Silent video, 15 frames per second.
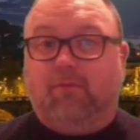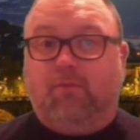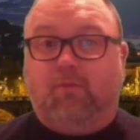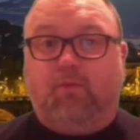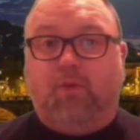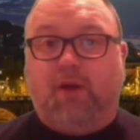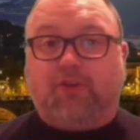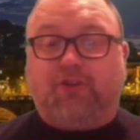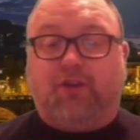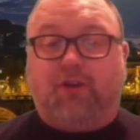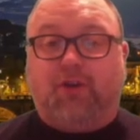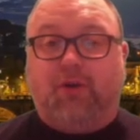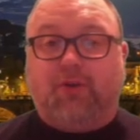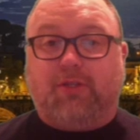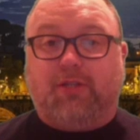western
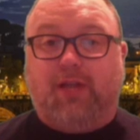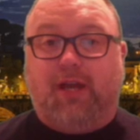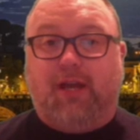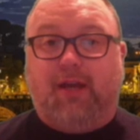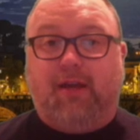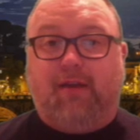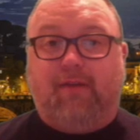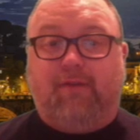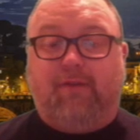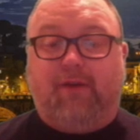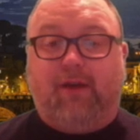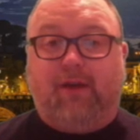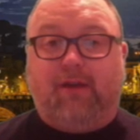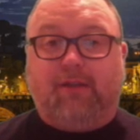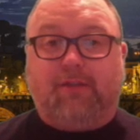coastline of
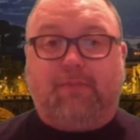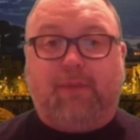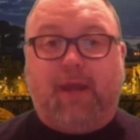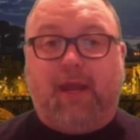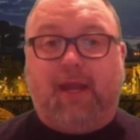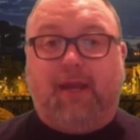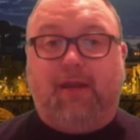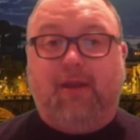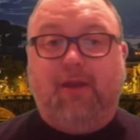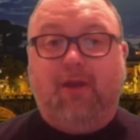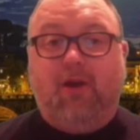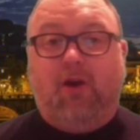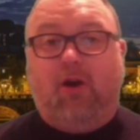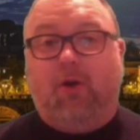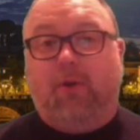Spain
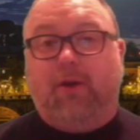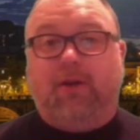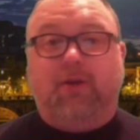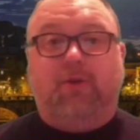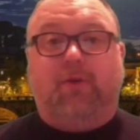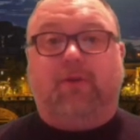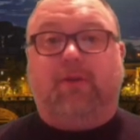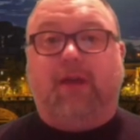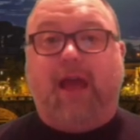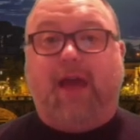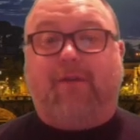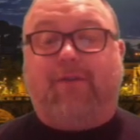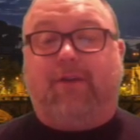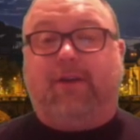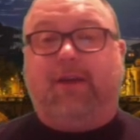all the way to northern
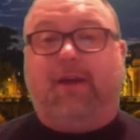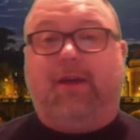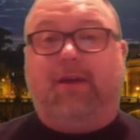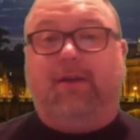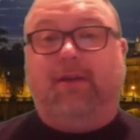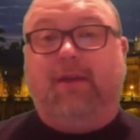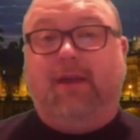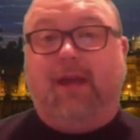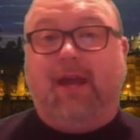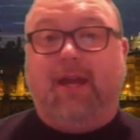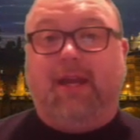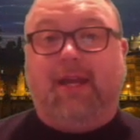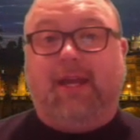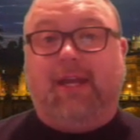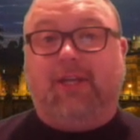Africa
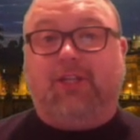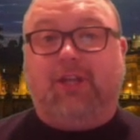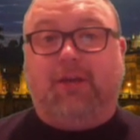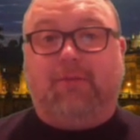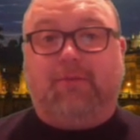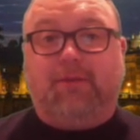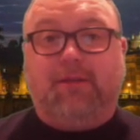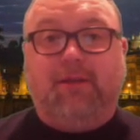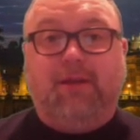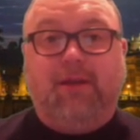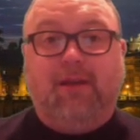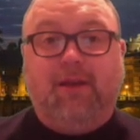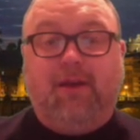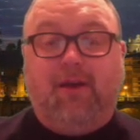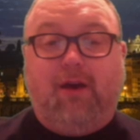and Egypt,
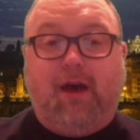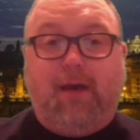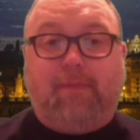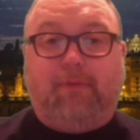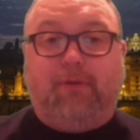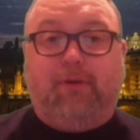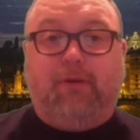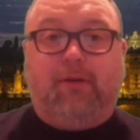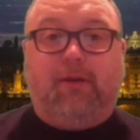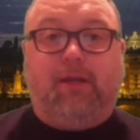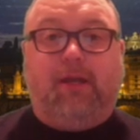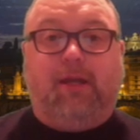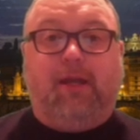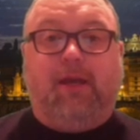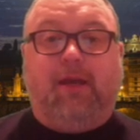up along
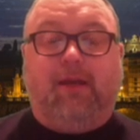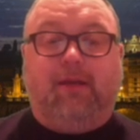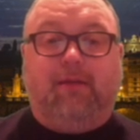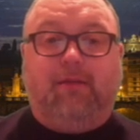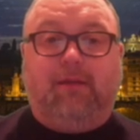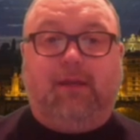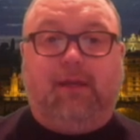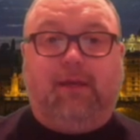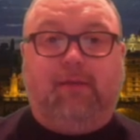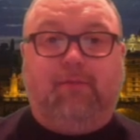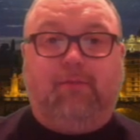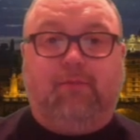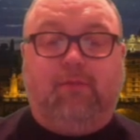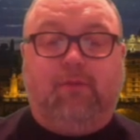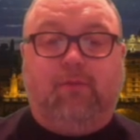the
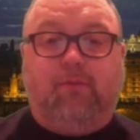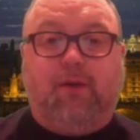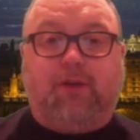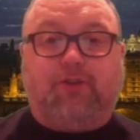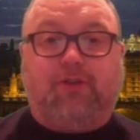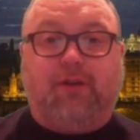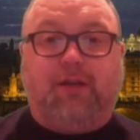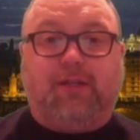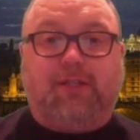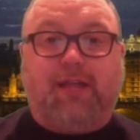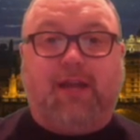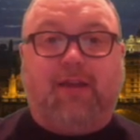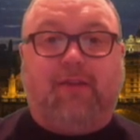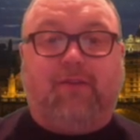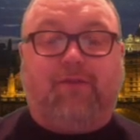western
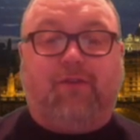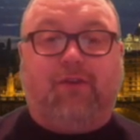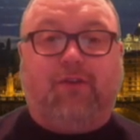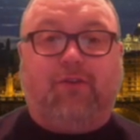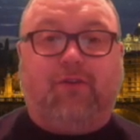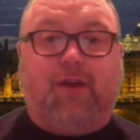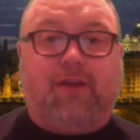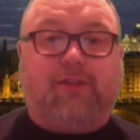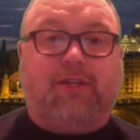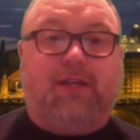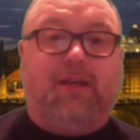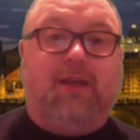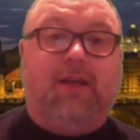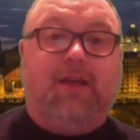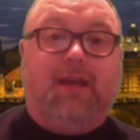extent of the Fertile
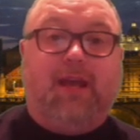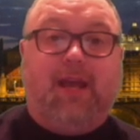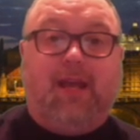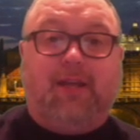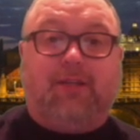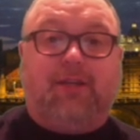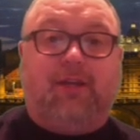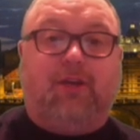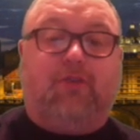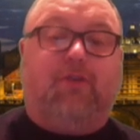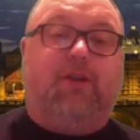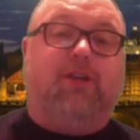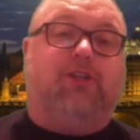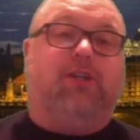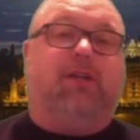Crescent into the
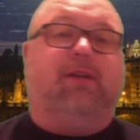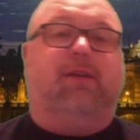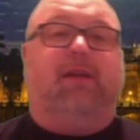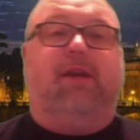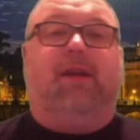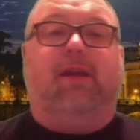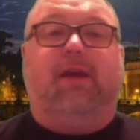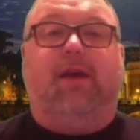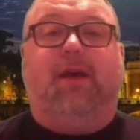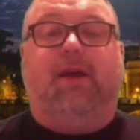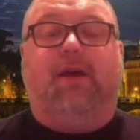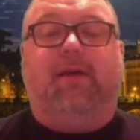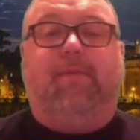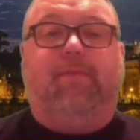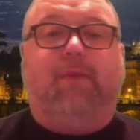Grecian
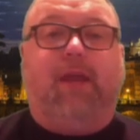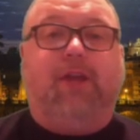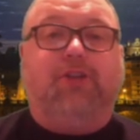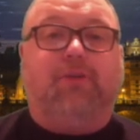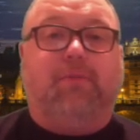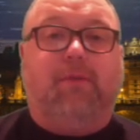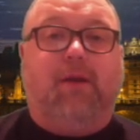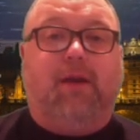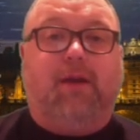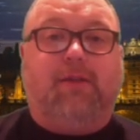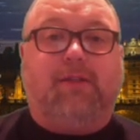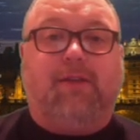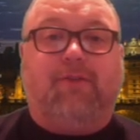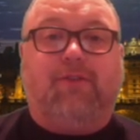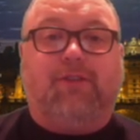and Asian
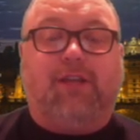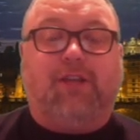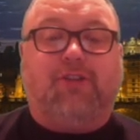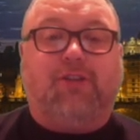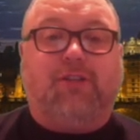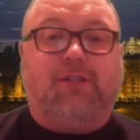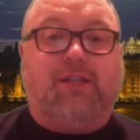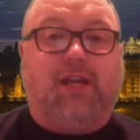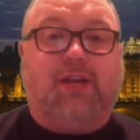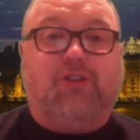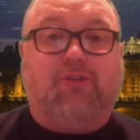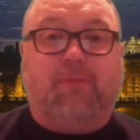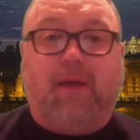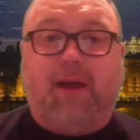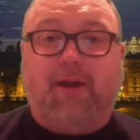civilizations in
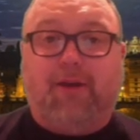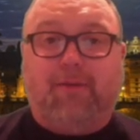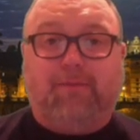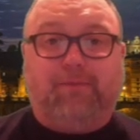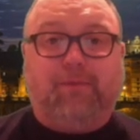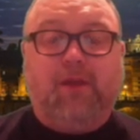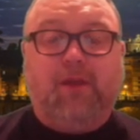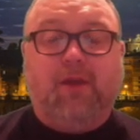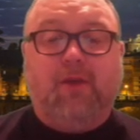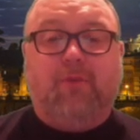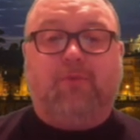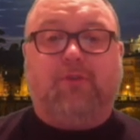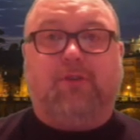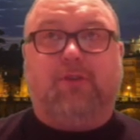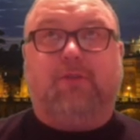Asia Minor,
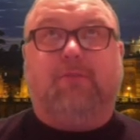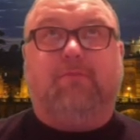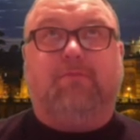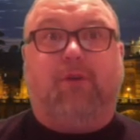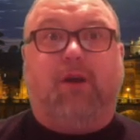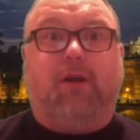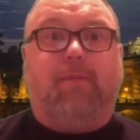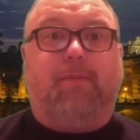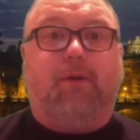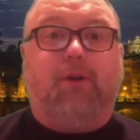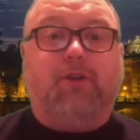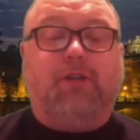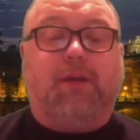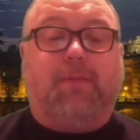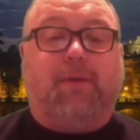which is part of the
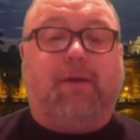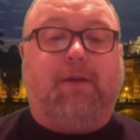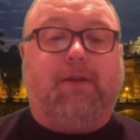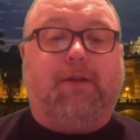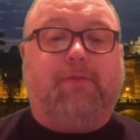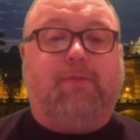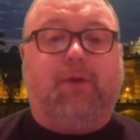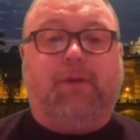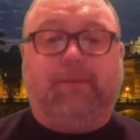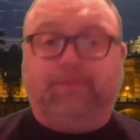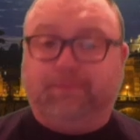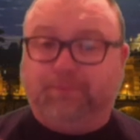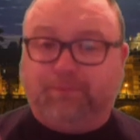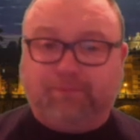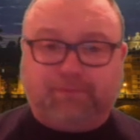Persian Empire at this point.
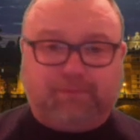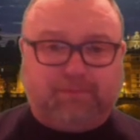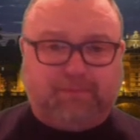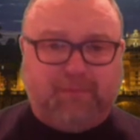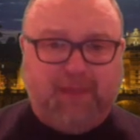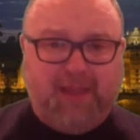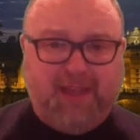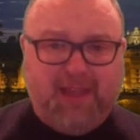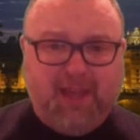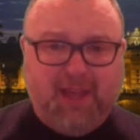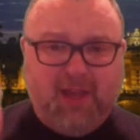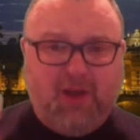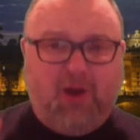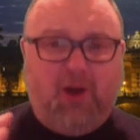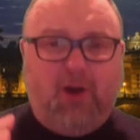
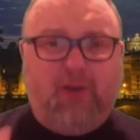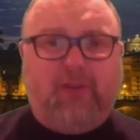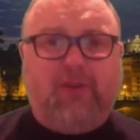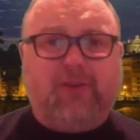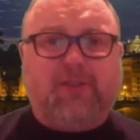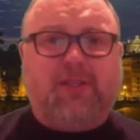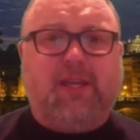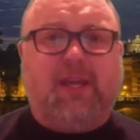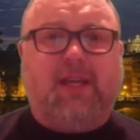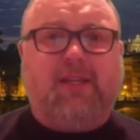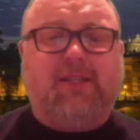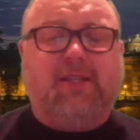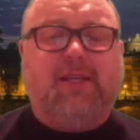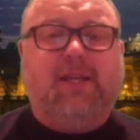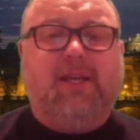All those
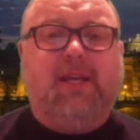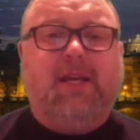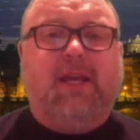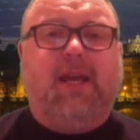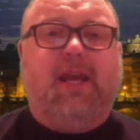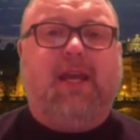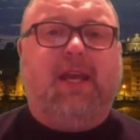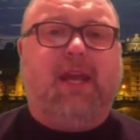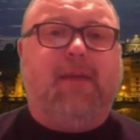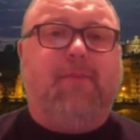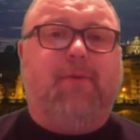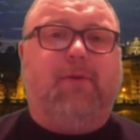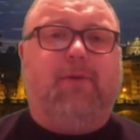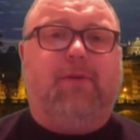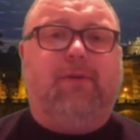things
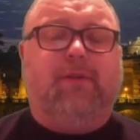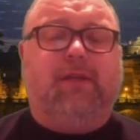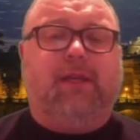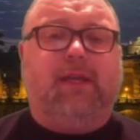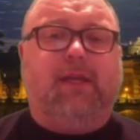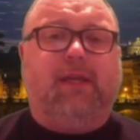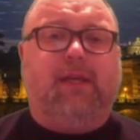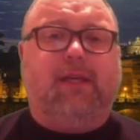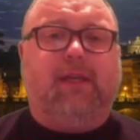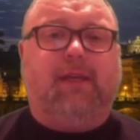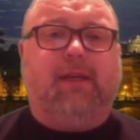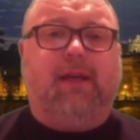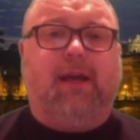enable the